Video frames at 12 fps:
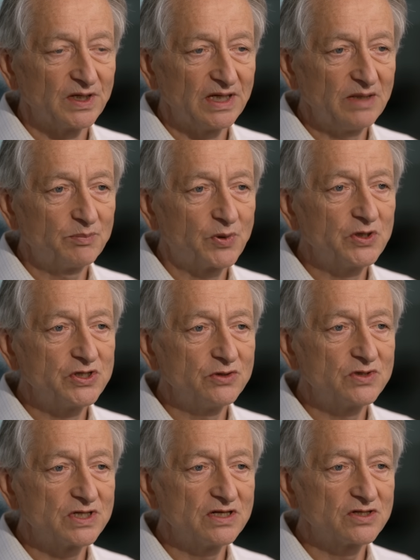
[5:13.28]
it
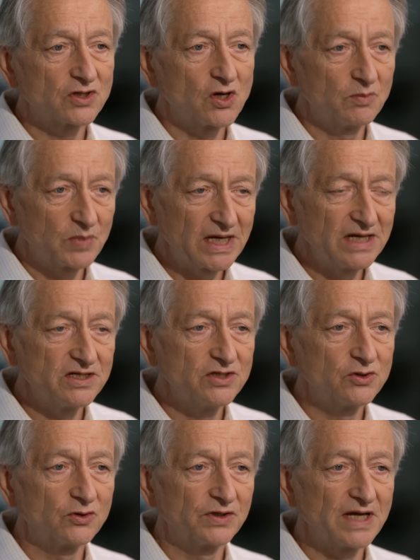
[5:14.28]
produces complicated
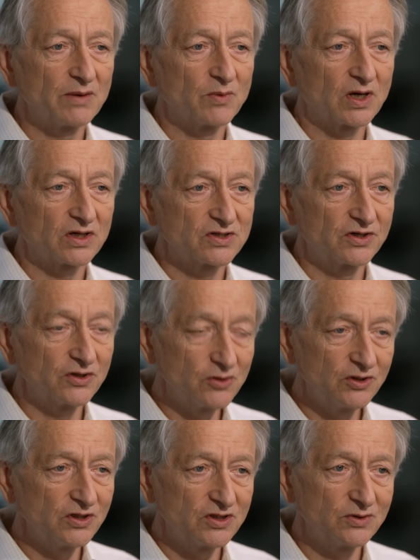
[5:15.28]
neural networks that are
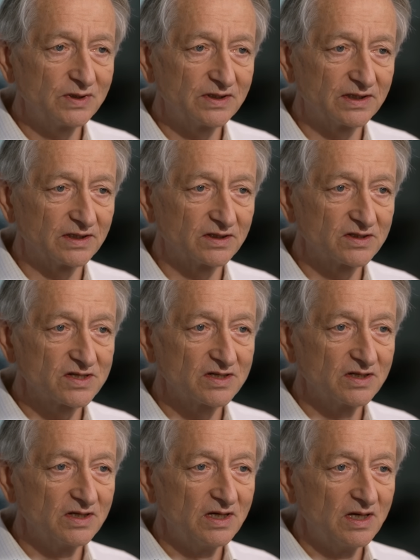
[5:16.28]
good at doing things,
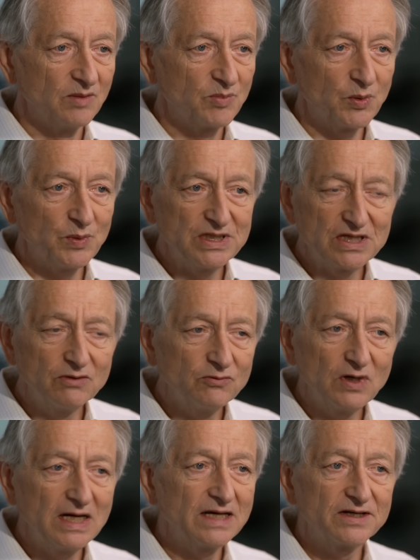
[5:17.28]
but we don't
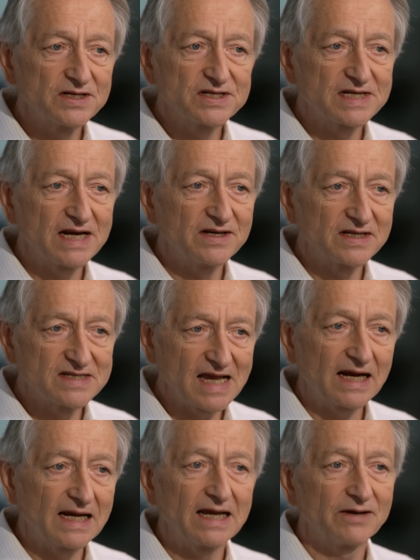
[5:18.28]
really understand
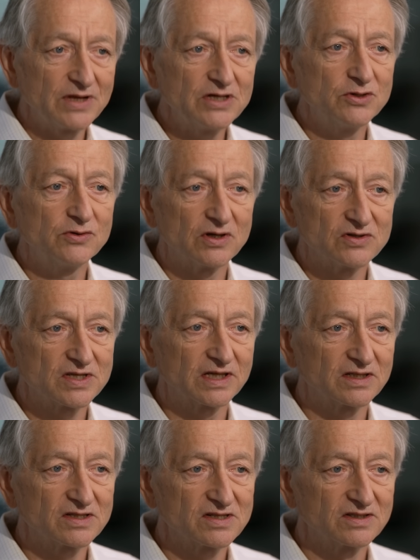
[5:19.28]
exactly how they do those
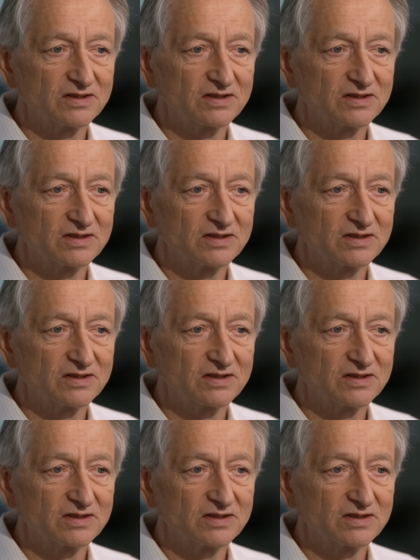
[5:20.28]
things.